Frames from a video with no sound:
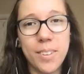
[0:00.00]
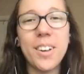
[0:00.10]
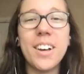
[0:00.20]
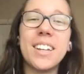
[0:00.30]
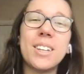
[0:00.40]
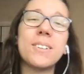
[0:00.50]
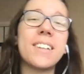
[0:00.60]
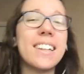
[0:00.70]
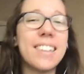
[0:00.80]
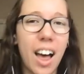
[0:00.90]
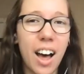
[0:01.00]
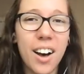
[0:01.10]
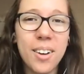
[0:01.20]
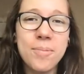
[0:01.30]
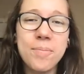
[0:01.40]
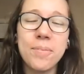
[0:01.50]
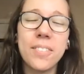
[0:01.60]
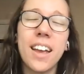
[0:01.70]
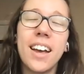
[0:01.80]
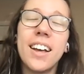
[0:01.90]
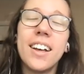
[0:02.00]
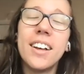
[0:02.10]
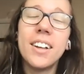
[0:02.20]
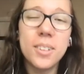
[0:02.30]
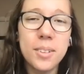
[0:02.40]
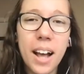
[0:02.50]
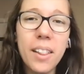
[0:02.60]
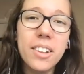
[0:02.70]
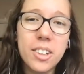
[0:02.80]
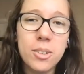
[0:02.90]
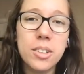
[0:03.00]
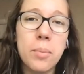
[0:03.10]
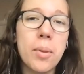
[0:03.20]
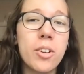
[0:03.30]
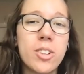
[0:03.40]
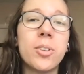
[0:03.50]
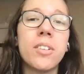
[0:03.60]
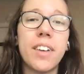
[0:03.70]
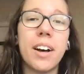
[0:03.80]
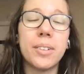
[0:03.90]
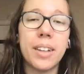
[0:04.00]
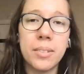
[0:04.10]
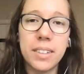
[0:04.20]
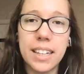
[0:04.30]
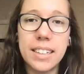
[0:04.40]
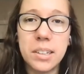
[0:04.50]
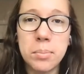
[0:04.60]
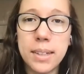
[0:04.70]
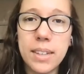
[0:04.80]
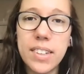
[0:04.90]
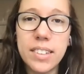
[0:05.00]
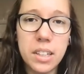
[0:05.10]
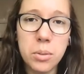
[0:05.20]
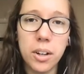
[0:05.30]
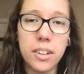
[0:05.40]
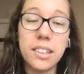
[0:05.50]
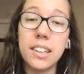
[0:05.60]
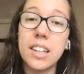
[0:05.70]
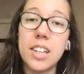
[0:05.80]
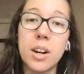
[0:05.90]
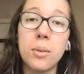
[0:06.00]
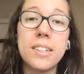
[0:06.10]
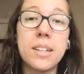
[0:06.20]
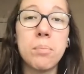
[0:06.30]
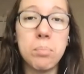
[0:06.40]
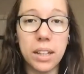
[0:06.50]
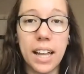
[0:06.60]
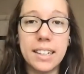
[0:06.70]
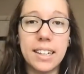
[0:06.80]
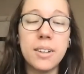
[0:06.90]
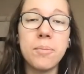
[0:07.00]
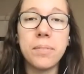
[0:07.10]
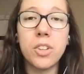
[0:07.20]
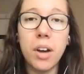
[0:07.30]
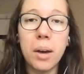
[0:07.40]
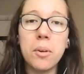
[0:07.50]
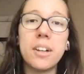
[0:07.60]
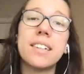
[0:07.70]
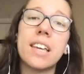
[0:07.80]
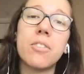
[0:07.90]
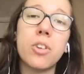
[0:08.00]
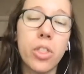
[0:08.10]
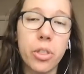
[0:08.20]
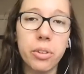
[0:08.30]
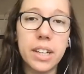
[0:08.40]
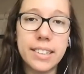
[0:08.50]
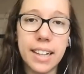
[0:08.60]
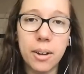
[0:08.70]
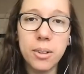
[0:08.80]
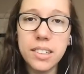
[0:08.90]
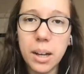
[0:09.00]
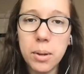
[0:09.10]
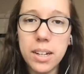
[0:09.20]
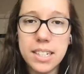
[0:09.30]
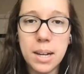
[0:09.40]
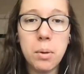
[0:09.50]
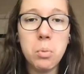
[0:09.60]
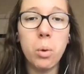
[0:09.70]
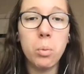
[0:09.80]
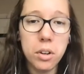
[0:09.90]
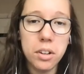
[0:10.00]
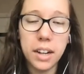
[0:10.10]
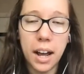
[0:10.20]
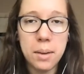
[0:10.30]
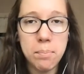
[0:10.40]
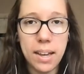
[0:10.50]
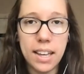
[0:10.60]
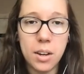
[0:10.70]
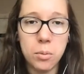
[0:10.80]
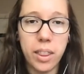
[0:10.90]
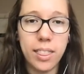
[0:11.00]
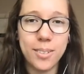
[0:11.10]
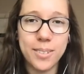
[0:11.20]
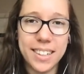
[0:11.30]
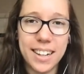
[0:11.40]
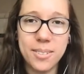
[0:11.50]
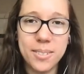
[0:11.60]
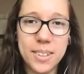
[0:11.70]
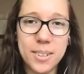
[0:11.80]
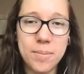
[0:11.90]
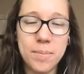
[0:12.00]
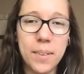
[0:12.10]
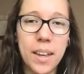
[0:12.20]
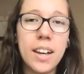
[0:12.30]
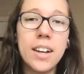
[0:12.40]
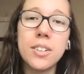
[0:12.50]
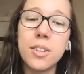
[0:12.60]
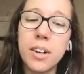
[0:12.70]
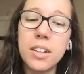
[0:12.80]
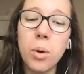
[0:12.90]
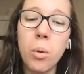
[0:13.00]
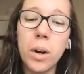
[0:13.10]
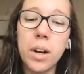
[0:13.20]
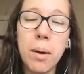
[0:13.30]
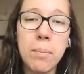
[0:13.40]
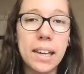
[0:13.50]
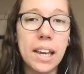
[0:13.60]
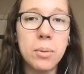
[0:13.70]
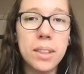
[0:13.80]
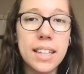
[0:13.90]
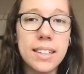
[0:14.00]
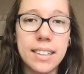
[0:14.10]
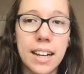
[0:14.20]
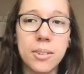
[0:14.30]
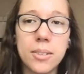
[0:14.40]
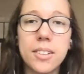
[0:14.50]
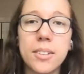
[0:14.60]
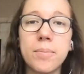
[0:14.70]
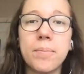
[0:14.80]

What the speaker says: Good. U says So now let's use some of those short vowel sounds in some CVC words. Let's start with some blending. So I'm going to give you three sounds. I want you to tell me what word I am making with those sounds. So friends, what word am I making with these sounds?